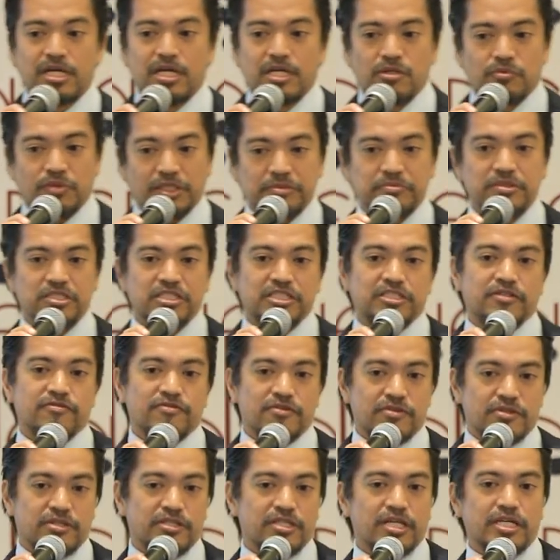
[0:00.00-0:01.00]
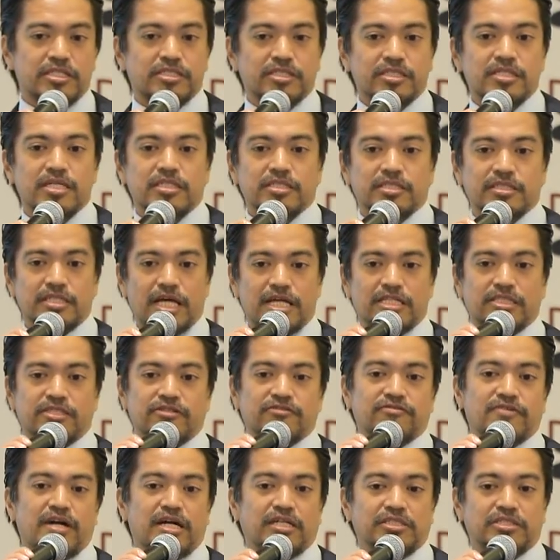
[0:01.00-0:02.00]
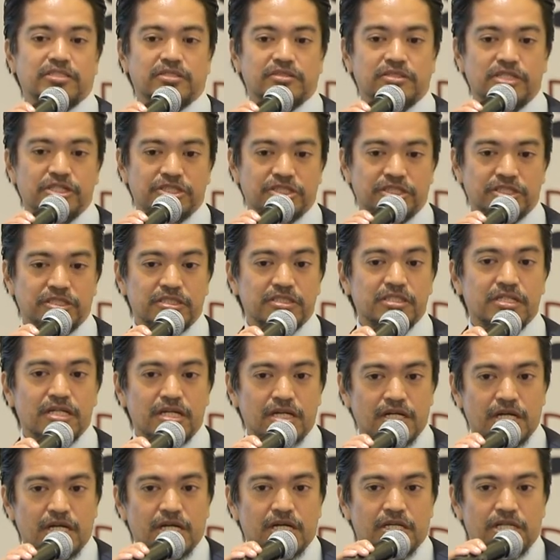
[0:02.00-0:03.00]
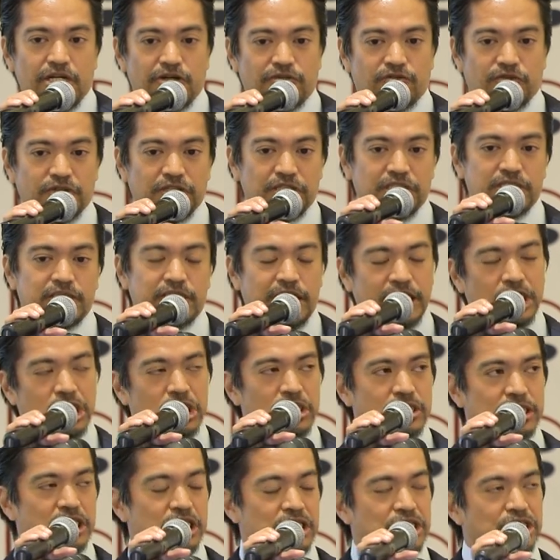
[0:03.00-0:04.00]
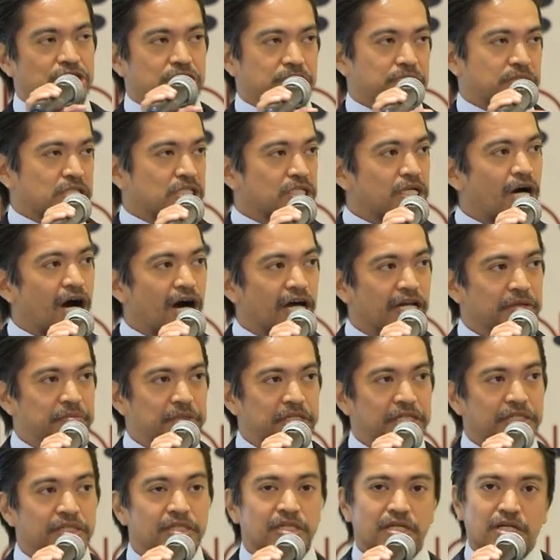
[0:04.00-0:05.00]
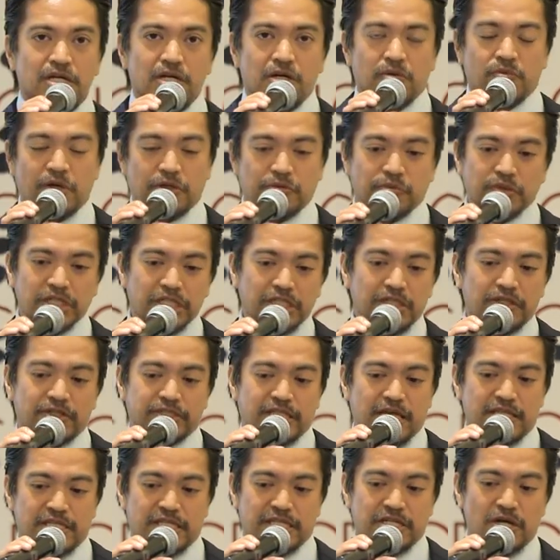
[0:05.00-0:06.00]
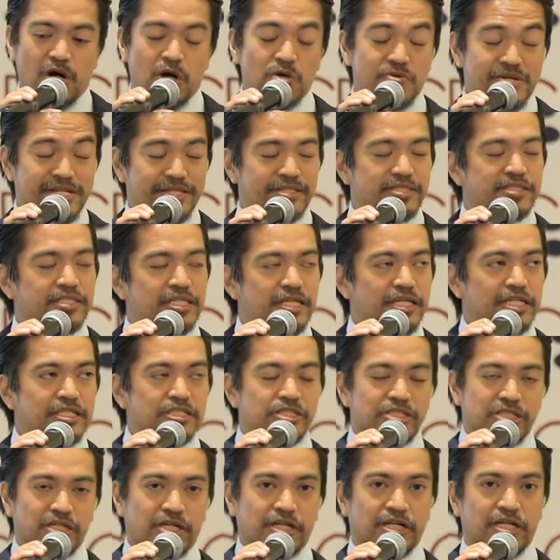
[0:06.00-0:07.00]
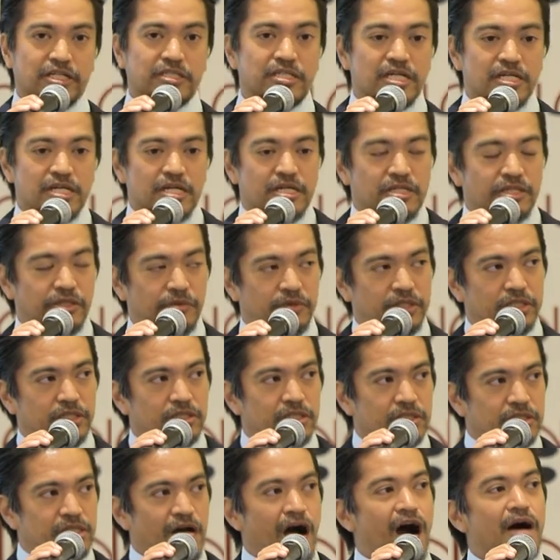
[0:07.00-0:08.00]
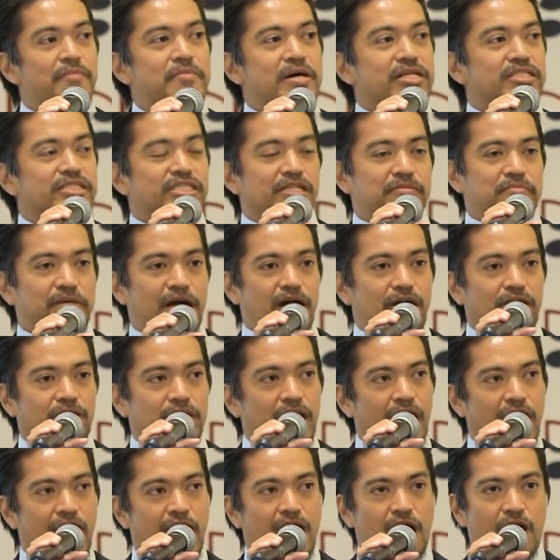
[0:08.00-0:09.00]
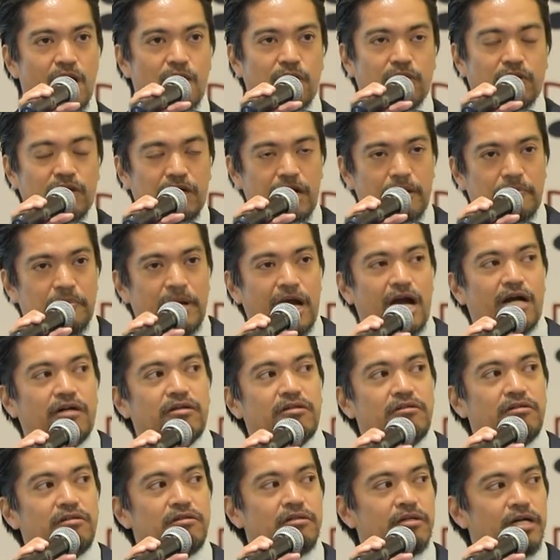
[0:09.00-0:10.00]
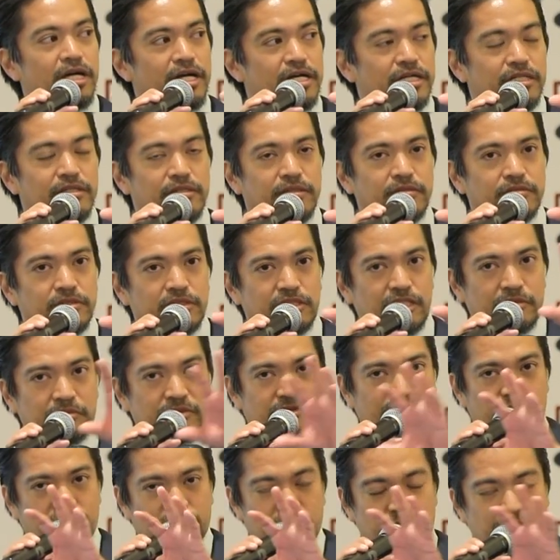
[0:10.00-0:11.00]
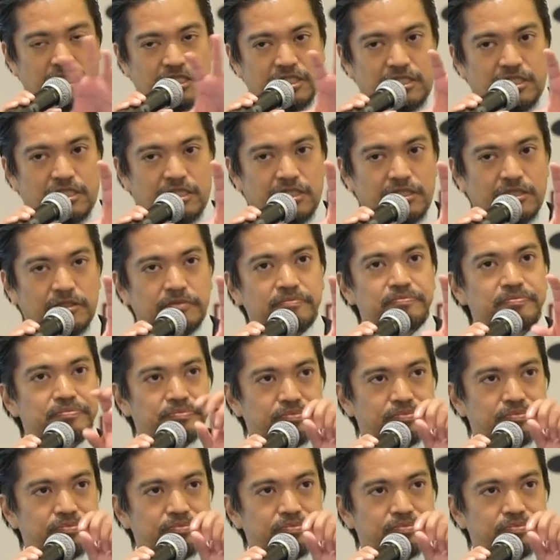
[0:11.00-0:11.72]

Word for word: We believe this sense of value addition, if we take a look at the Egyptian economy, when we looked at the OEC chart, there were comments about how apparel and some of the